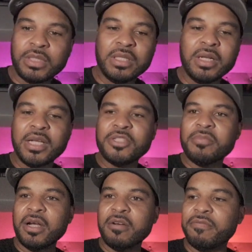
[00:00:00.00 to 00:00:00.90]
the next
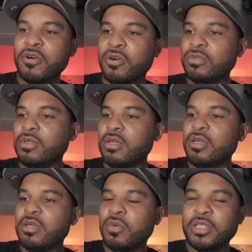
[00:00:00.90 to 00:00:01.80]
microphone,
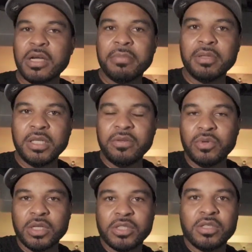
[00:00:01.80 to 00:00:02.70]
which I believe
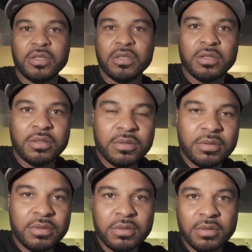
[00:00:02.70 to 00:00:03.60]
was the
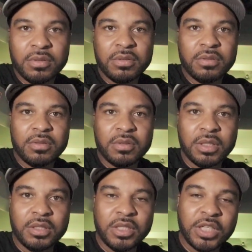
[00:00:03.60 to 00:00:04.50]

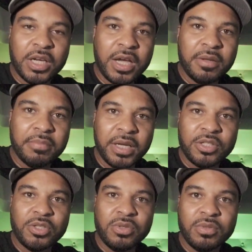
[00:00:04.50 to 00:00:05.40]
DJI Mic
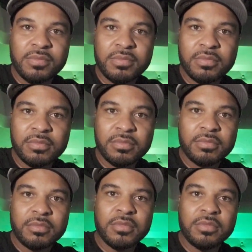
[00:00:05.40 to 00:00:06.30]
2
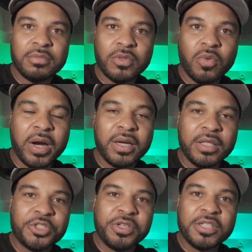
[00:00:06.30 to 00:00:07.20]

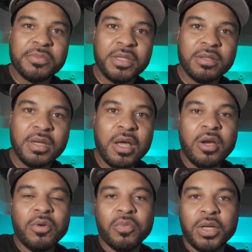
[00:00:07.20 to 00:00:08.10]
wireless transmitter.
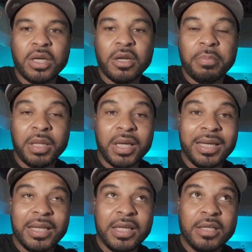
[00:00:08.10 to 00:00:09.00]
We're gonna plug
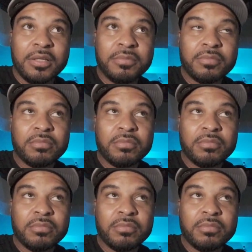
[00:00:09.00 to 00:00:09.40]
it in.